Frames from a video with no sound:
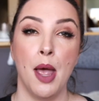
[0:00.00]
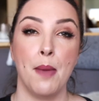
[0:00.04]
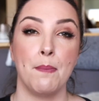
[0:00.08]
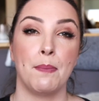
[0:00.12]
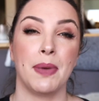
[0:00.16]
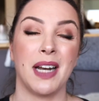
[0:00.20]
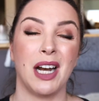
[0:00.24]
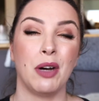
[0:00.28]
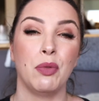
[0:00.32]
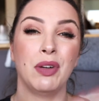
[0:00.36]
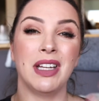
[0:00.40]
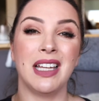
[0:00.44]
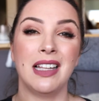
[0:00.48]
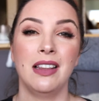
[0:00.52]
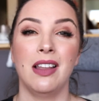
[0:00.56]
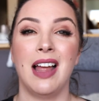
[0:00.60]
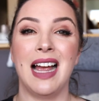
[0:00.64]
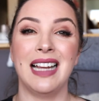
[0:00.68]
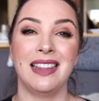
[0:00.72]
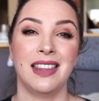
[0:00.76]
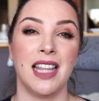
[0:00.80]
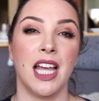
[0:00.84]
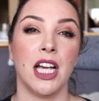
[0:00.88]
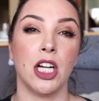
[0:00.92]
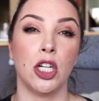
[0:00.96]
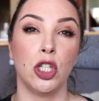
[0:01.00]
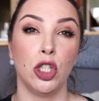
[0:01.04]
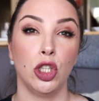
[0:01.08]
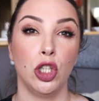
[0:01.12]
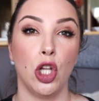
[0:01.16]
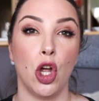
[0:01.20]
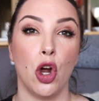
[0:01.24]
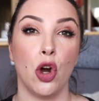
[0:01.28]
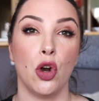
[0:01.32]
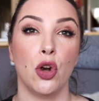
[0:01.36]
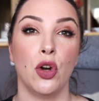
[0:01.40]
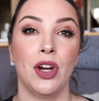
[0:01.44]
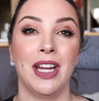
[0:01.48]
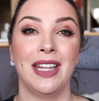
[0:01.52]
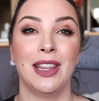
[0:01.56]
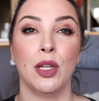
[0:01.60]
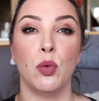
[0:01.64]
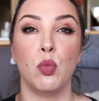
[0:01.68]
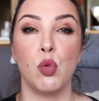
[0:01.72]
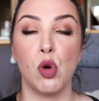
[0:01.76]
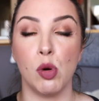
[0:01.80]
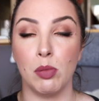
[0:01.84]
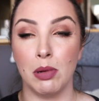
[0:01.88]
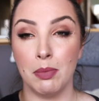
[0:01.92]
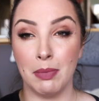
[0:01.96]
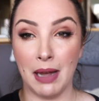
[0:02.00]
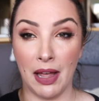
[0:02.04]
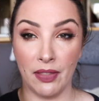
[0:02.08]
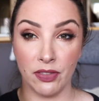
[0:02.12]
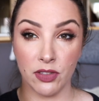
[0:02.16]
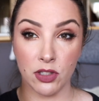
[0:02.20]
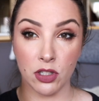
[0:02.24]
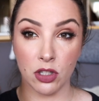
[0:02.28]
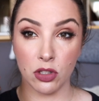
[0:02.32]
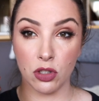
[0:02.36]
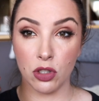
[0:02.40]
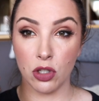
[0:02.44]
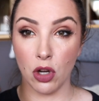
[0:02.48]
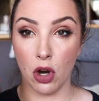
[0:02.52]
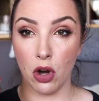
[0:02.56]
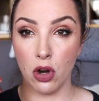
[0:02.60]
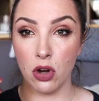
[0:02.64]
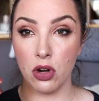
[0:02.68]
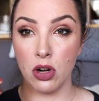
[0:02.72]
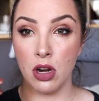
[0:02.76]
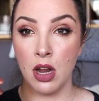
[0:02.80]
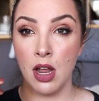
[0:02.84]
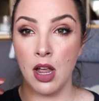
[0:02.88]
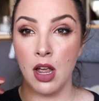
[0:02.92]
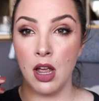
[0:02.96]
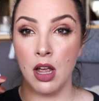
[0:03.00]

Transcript: but I really like that glow in the warmer months. So